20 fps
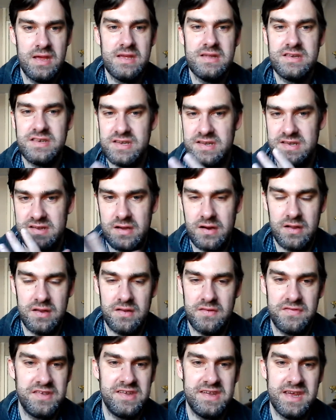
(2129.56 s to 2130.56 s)
she's kind
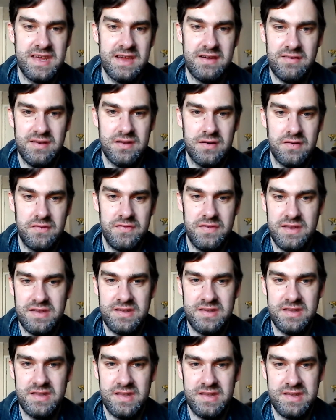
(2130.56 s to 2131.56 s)
of staring off
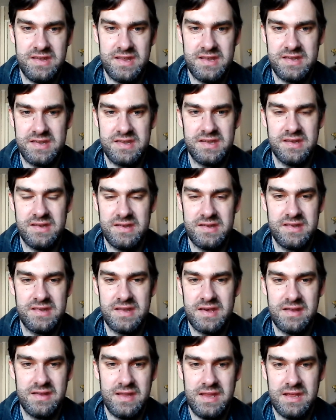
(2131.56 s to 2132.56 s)
into the distance.
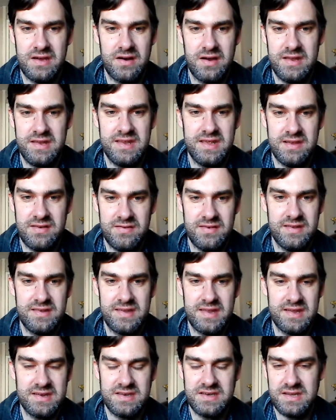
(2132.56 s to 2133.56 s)
So the idea is
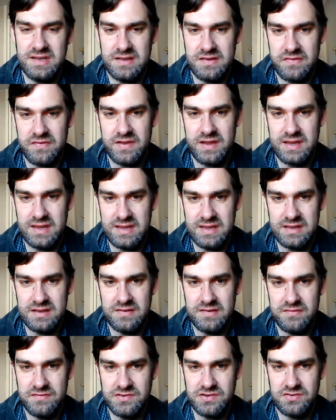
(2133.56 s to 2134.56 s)
that she's thinking
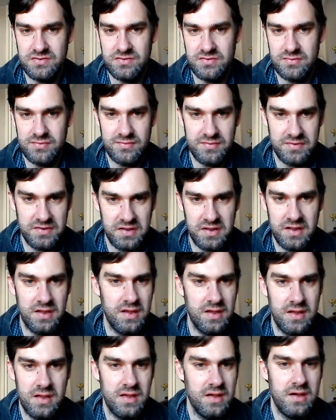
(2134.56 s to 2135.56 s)
of Jules
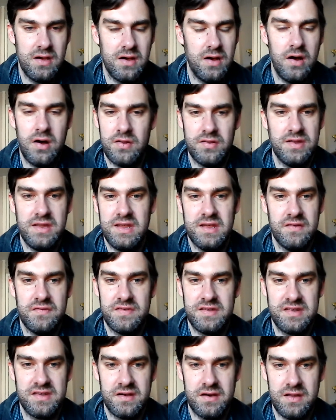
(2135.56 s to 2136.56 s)
on the other
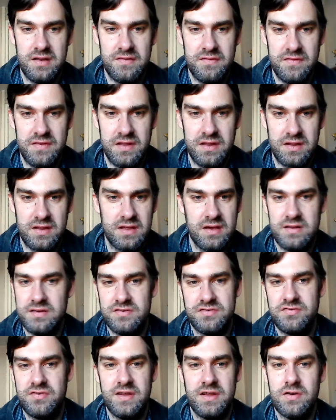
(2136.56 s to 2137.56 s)
side of the
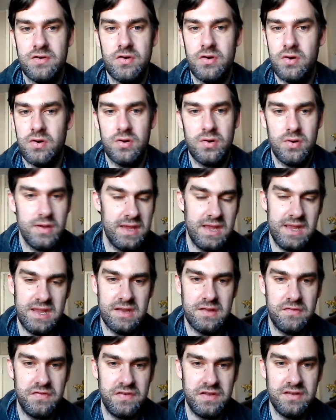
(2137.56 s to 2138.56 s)
country, or in
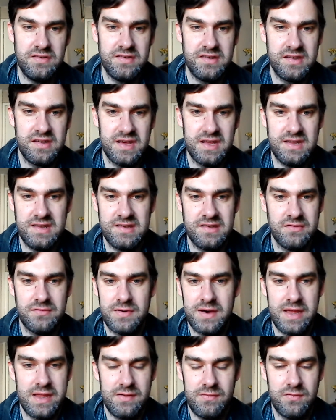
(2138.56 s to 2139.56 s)
a few states
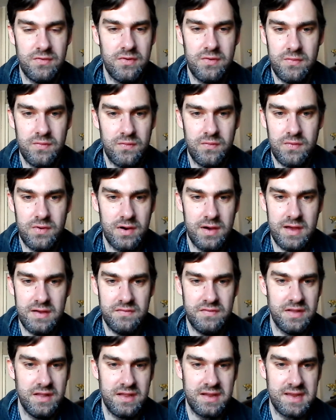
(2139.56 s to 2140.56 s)
away,
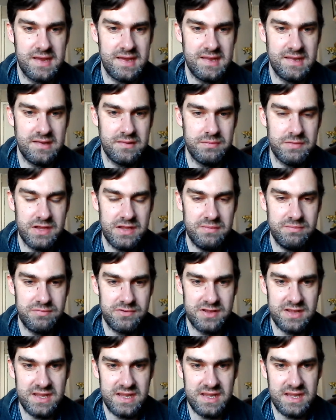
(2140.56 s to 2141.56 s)
whatever the case may
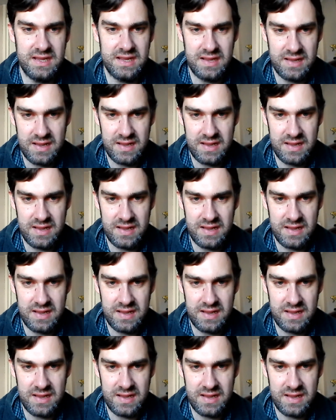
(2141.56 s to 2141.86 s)
be.